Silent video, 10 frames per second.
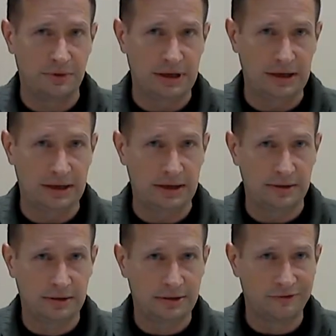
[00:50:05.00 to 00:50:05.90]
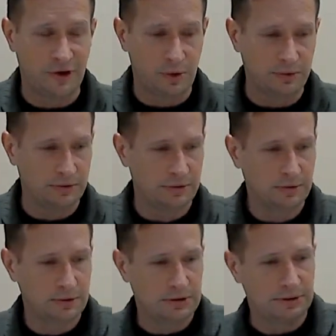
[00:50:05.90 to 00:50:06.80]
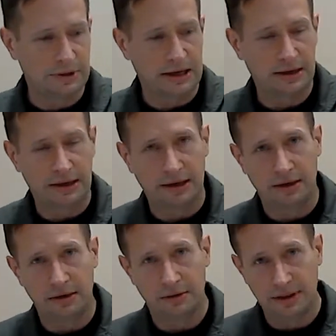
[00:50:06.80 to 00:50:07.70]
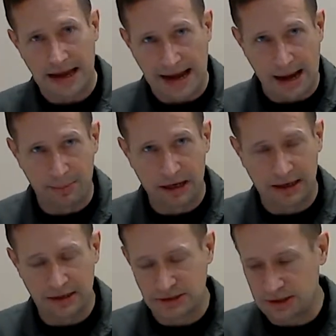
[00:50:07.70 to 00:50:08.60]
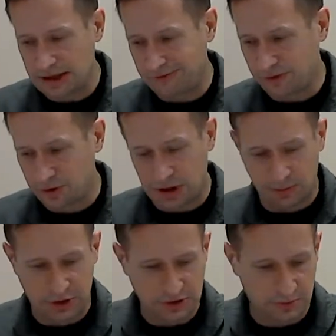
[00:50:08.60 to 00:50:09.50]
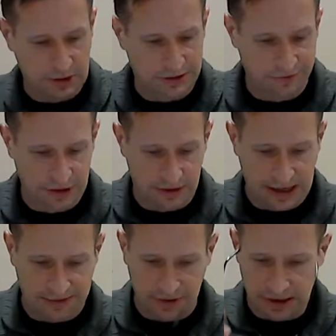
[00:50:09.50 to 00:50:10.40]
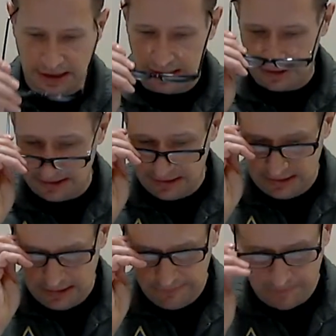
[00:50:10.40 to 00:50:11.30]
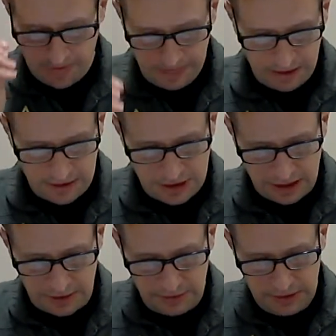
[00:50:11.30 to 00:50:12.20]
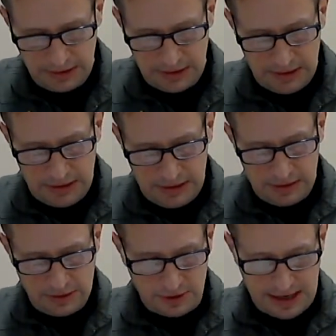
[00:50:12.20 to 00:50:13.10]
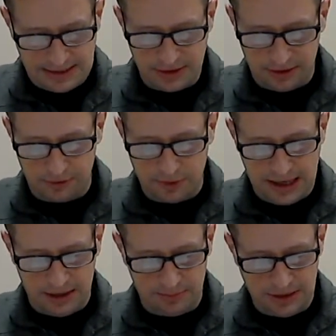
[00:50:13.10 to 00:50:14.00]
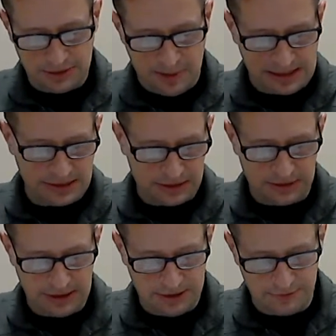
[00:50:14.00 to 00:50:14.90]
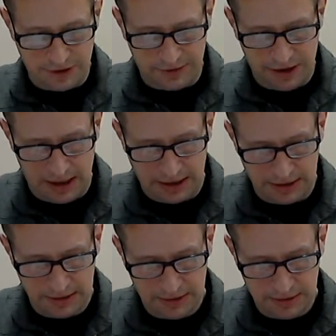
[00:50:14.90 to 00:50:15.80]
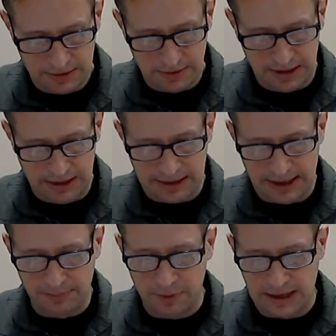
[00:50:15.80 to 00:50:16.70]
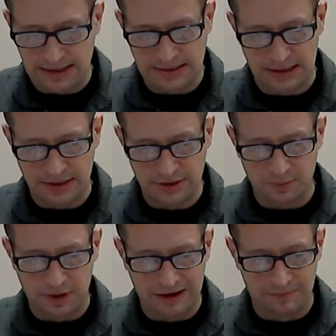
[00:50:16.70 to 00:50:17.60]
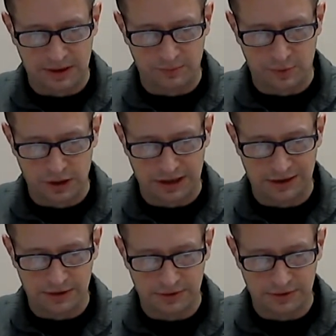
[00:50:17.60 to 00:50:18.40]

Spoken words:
the phone. Okay, and the app can get you that phone number as well if you don't have it on hand. So that's the three elements basically of Hunt. The COM process, we have been working